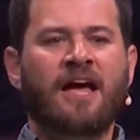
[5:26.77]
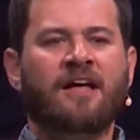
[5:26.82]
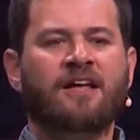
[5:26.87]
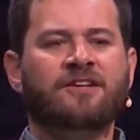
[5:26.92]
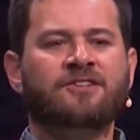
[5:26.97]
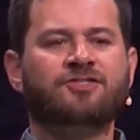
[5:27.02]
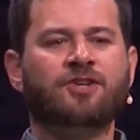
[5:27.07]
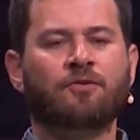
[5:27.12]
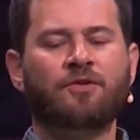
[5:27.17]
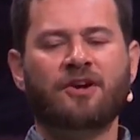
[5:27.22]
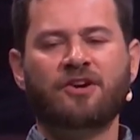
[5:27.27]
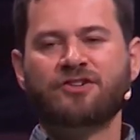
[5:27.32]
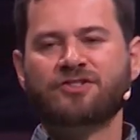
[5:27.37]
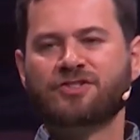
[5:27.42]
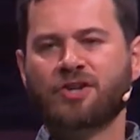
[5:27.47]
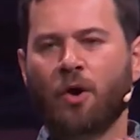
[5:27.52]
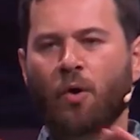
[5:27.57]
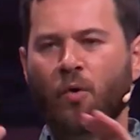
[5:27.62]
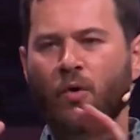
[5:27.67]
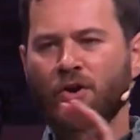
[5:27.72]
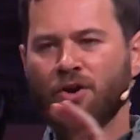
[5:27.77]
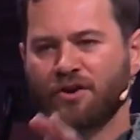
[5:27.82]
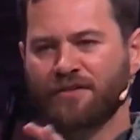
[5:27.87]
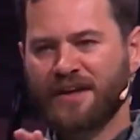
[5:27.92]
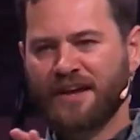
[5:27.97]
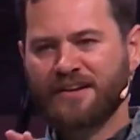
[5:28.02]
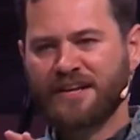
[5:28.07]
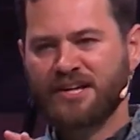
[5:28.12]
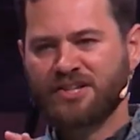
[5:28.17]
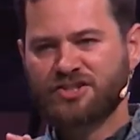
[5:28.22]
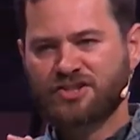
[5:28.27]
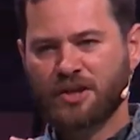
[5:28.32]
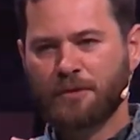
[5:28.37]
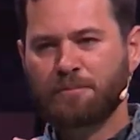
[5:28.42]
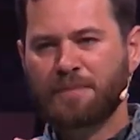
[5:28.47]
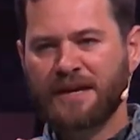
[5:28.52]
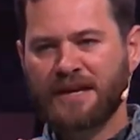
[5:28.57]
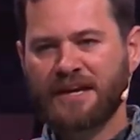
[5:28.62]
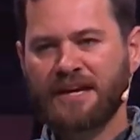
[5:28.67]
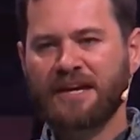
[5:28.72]
So there's order that needs to
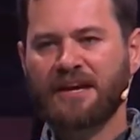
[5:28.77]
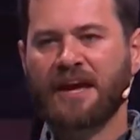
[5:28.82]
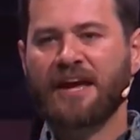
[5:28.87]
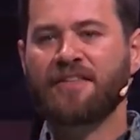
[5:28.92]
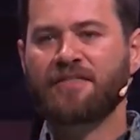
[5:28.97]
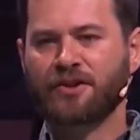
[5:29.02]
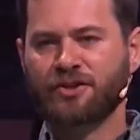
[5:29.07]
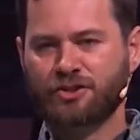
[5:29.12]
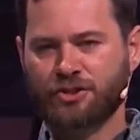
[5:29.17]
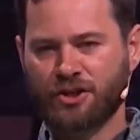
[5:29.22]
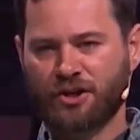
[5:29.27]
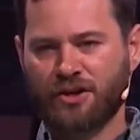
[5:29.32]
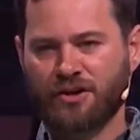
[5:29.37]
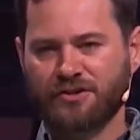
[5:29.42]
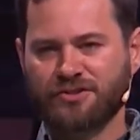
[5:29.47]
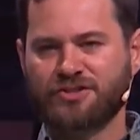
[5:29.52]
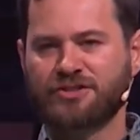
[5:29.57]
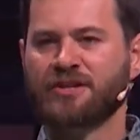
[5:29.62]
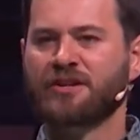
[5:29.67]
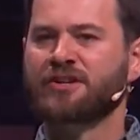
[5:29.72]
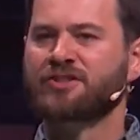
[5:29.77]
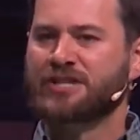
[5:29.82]
be in the church.